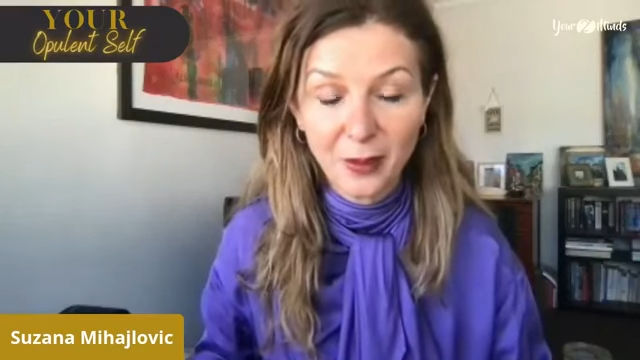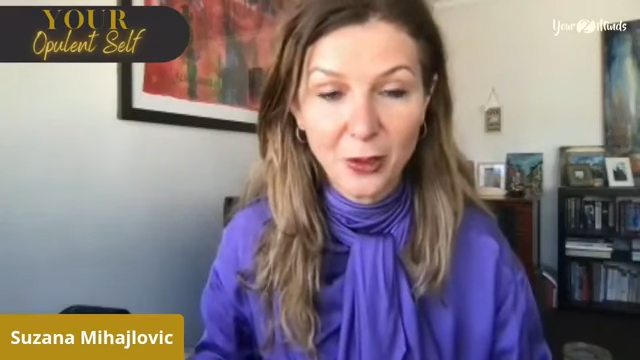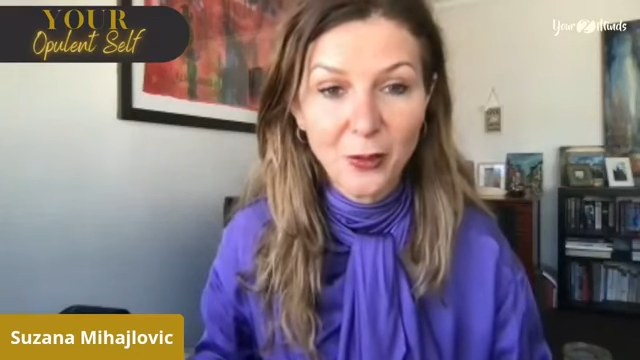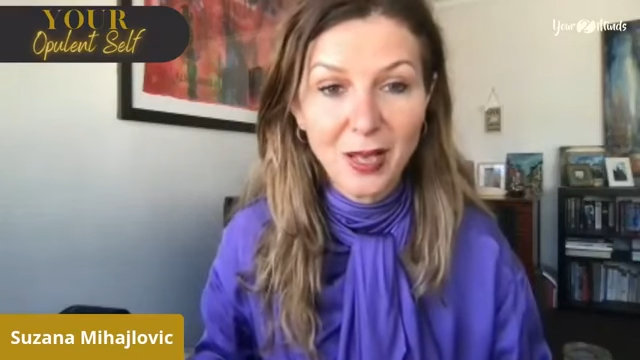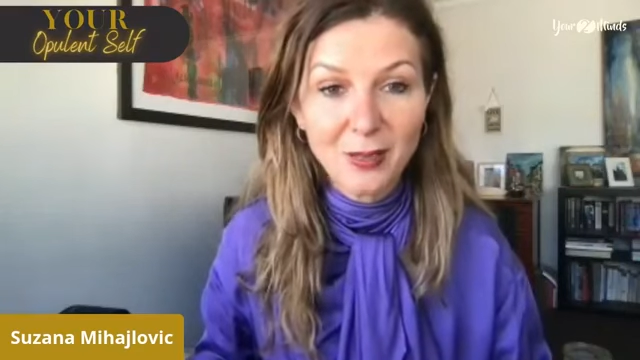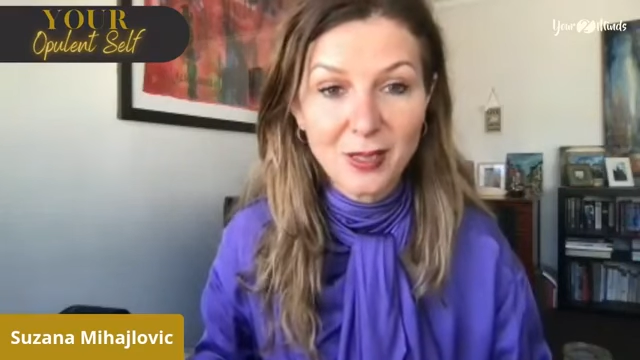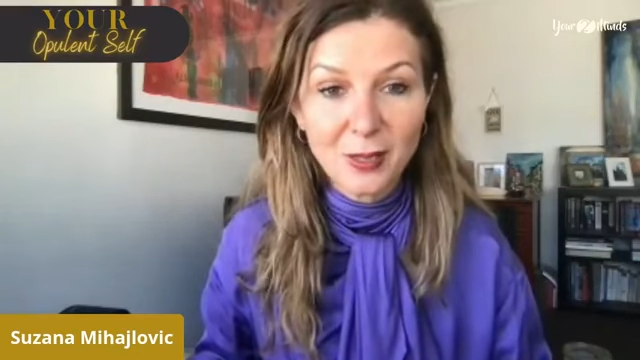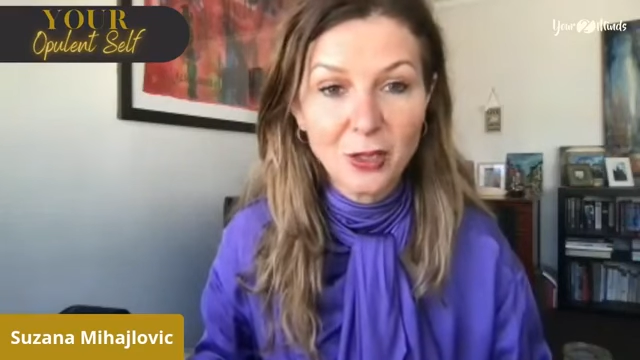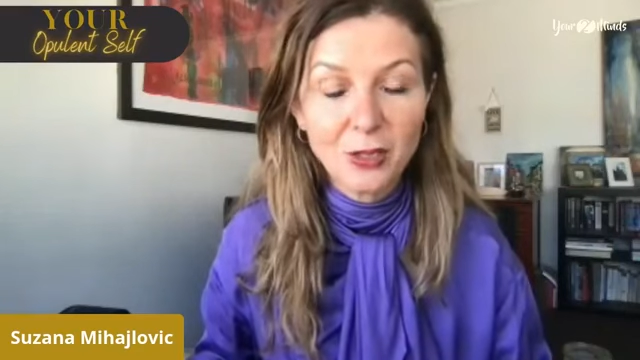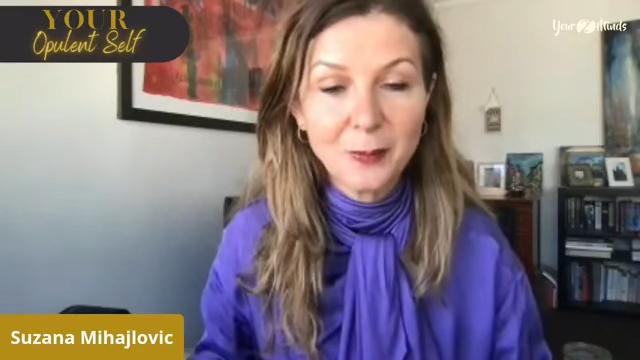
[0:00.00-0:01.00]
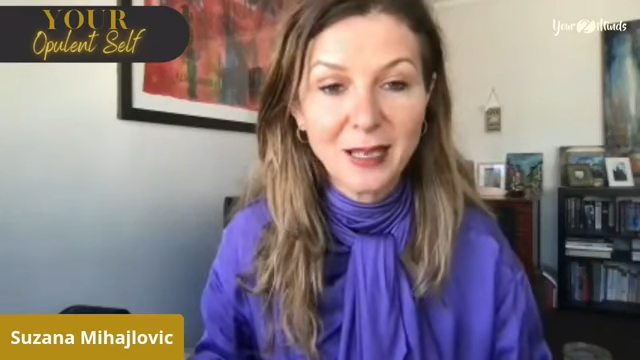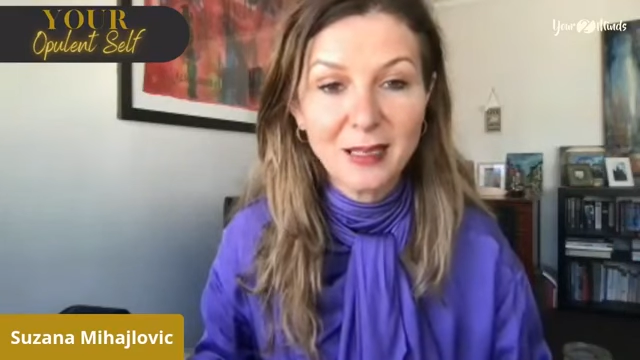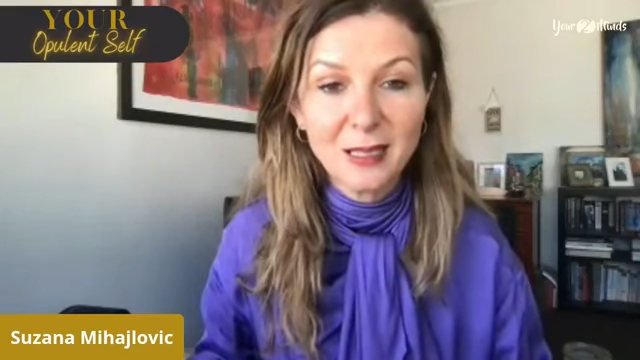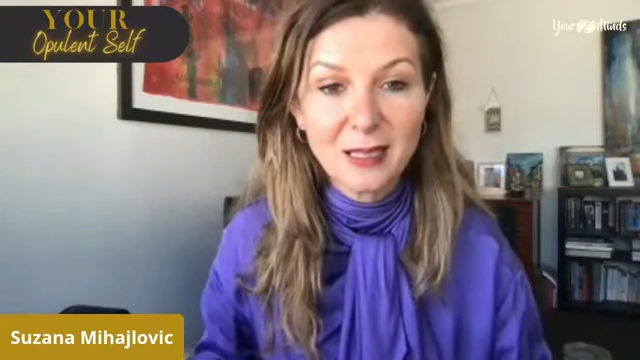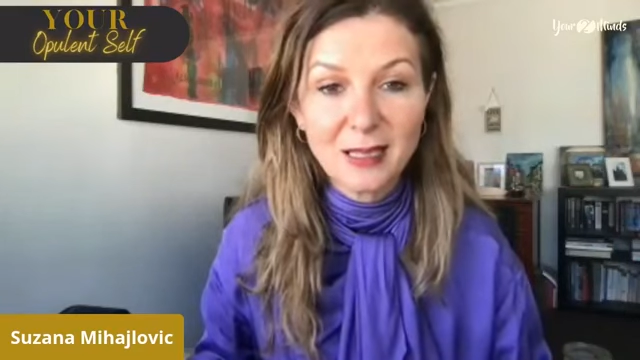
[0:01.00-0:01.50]
Who else? Who's made the
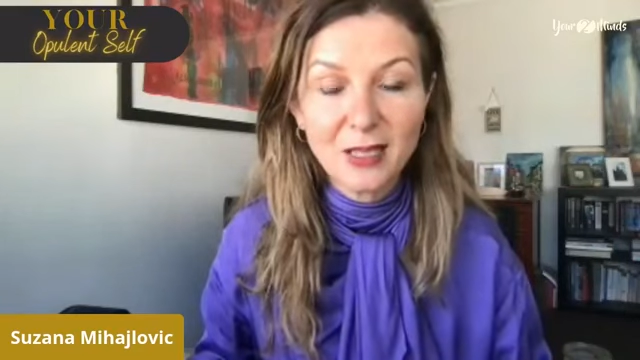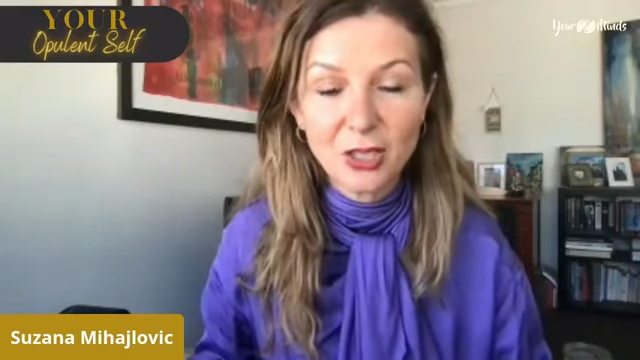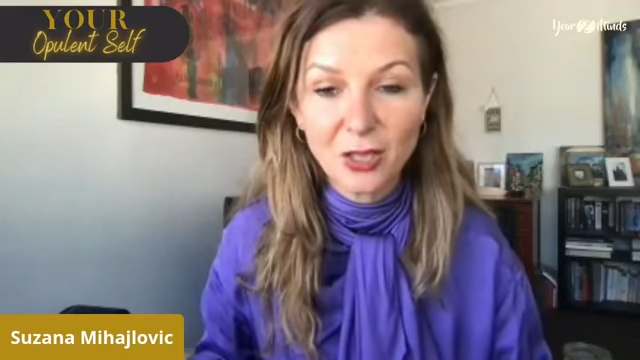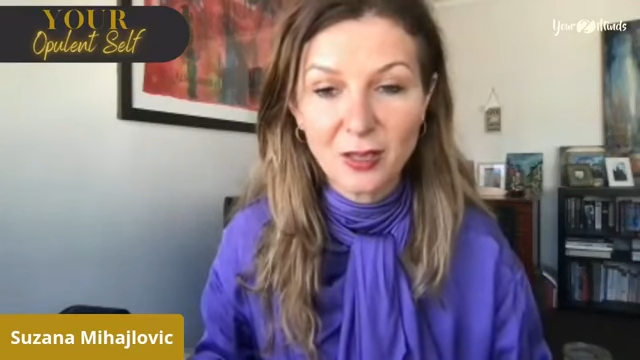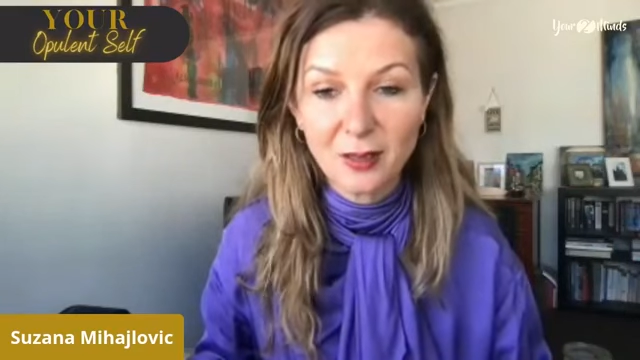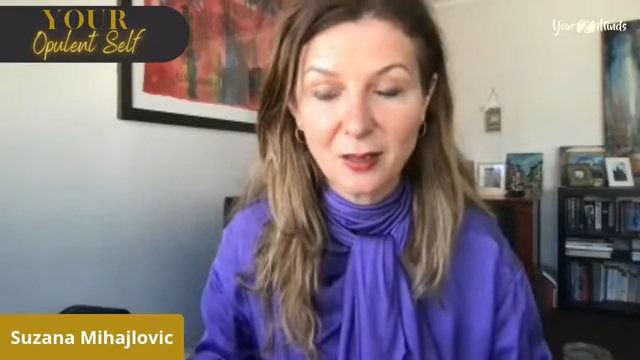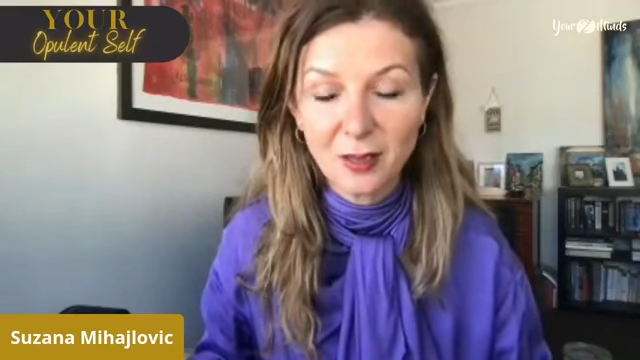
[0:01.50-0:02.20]
decision?